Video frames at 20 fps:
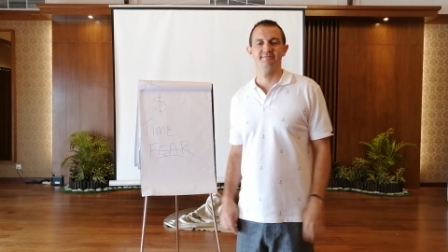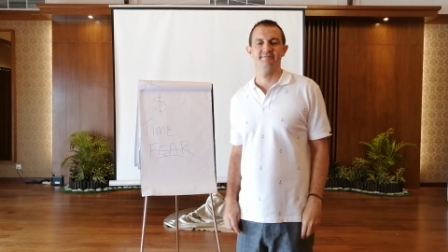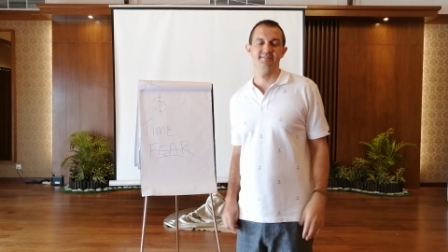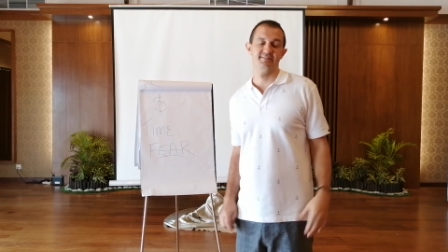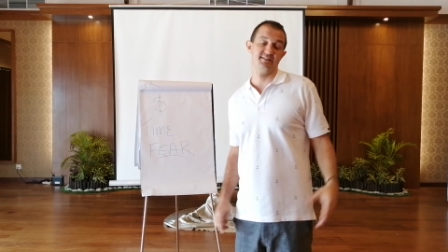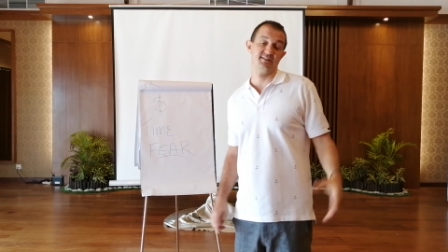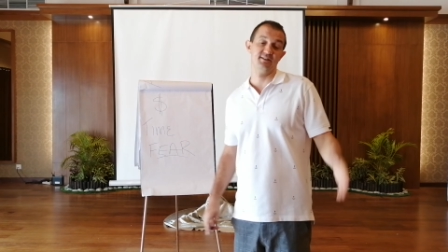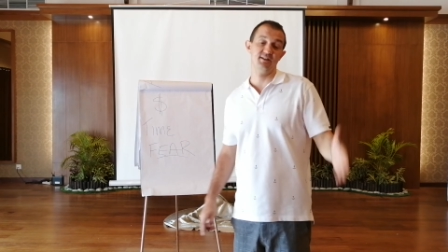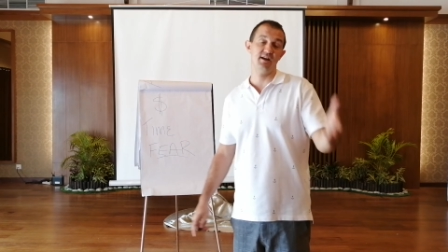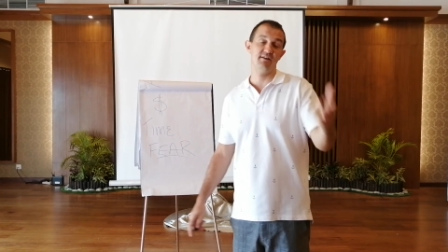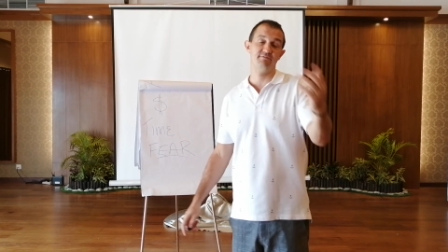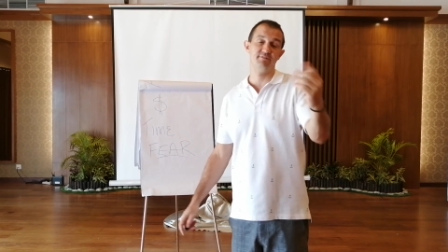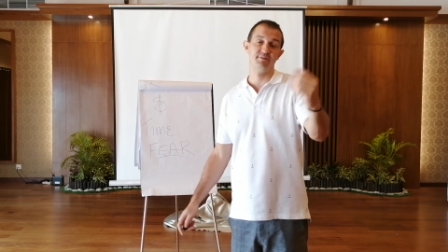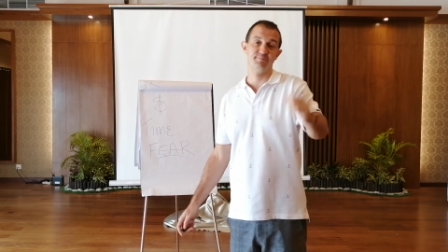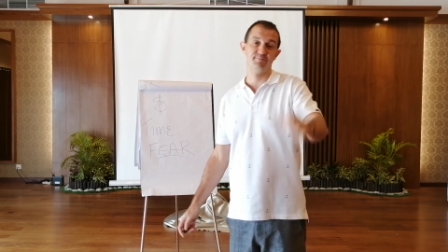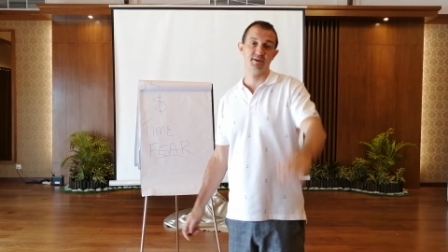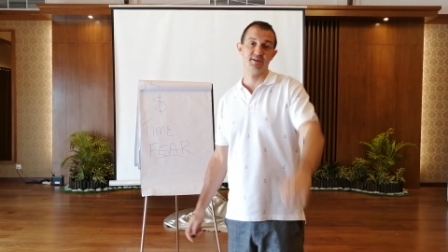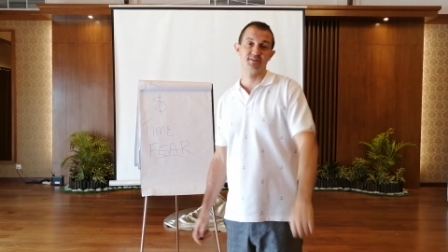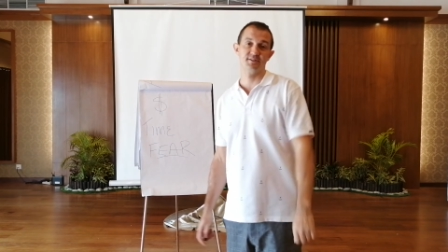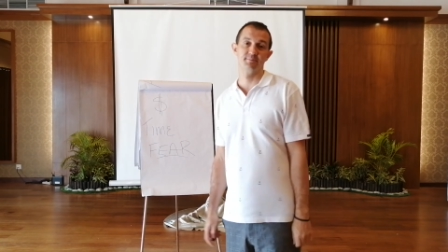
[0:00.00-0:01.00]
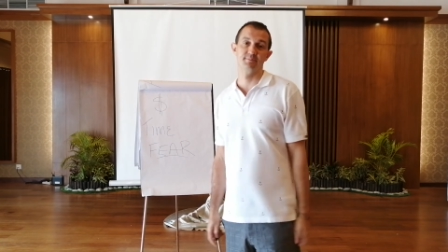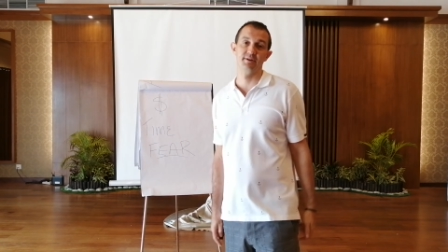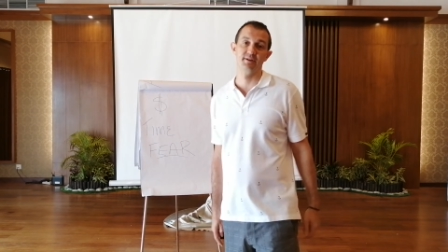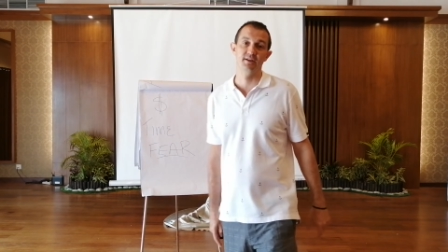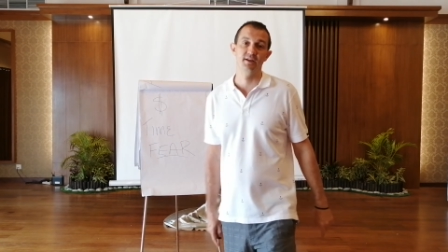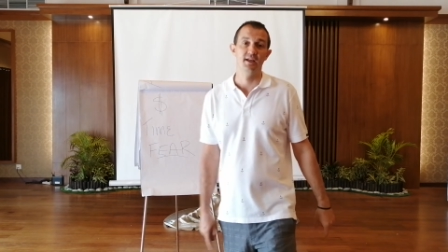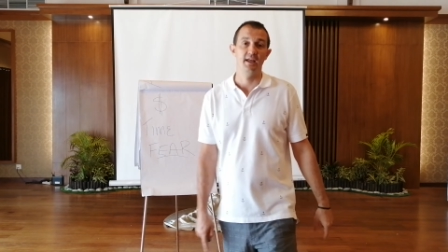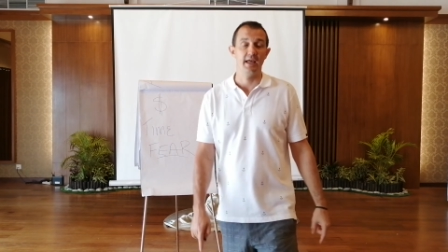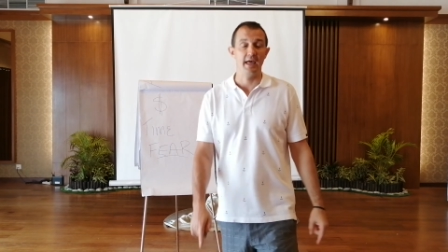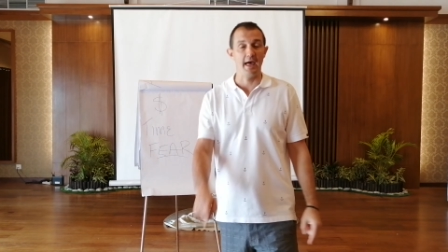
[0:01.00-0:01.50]
It's a lovely place to be.
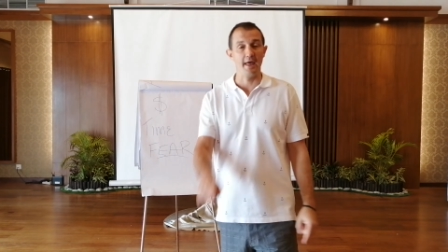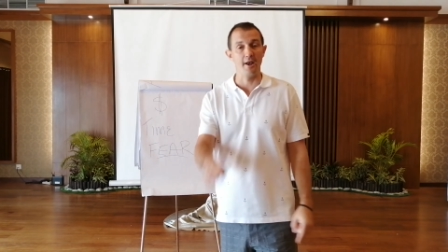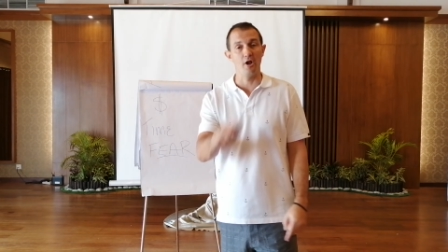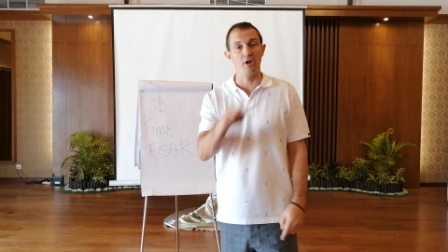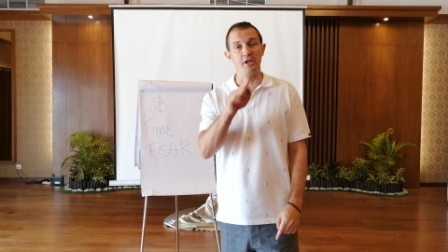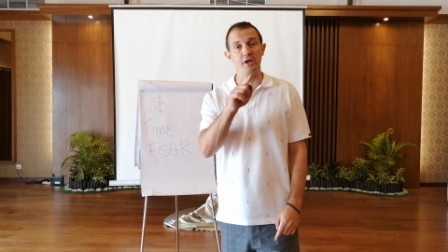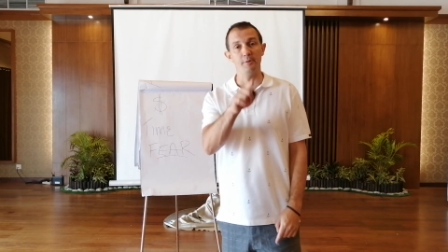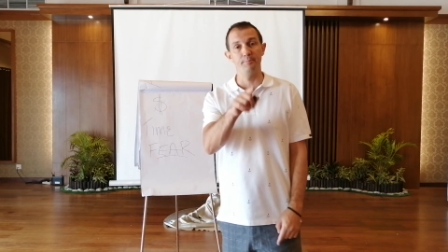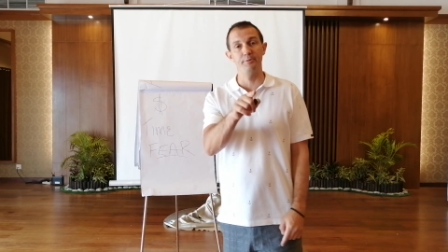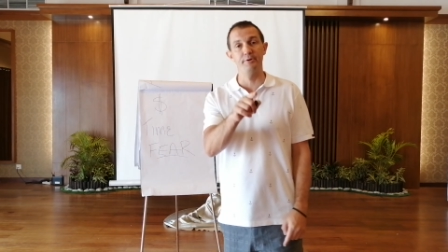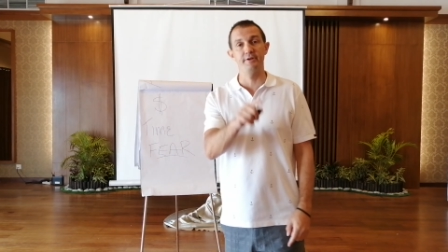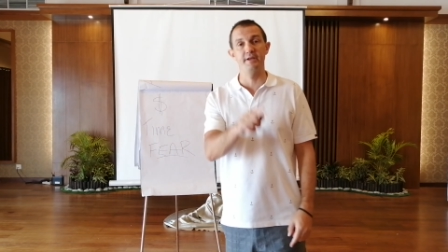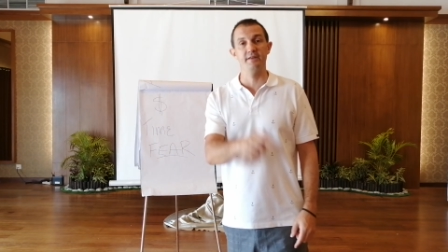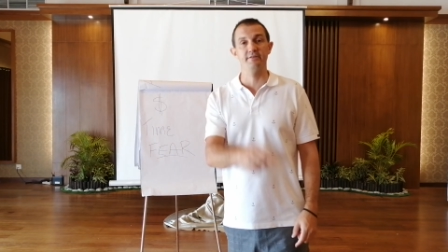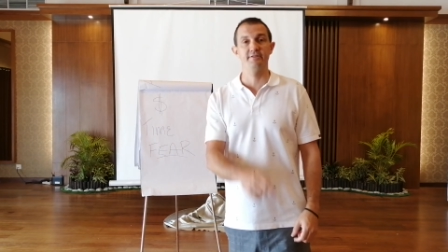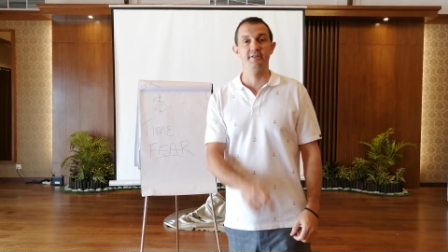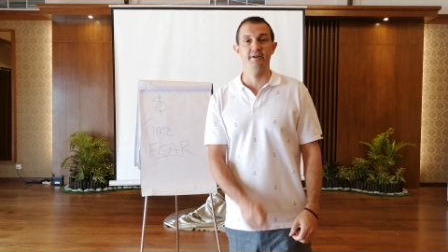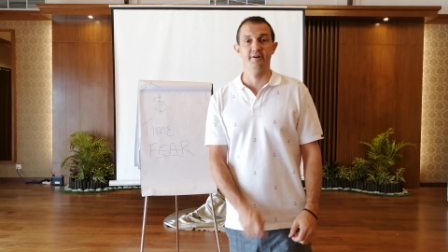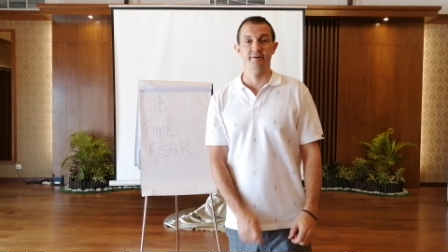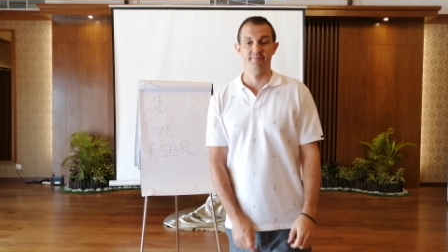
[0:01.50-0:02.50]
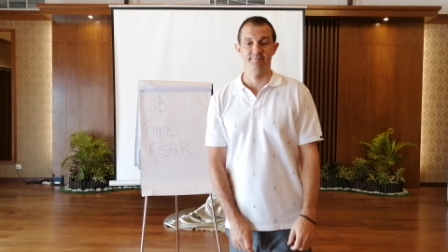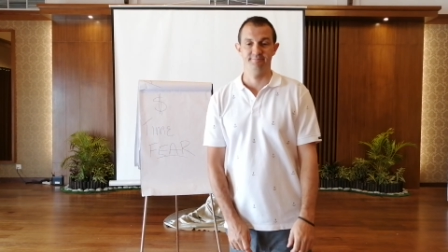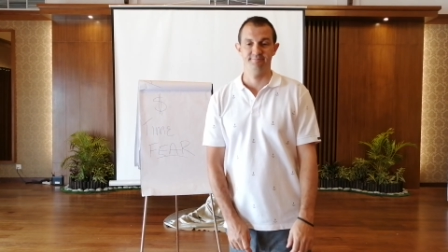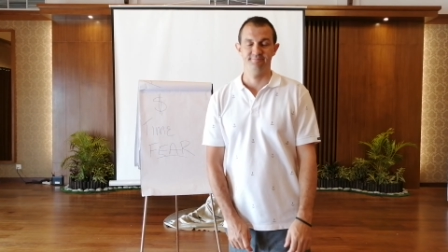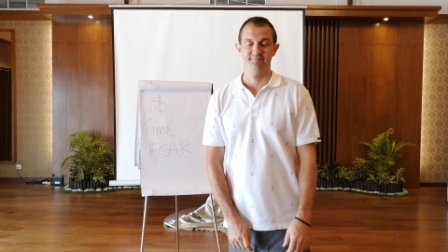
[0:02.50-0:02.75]
And I'll help you get there.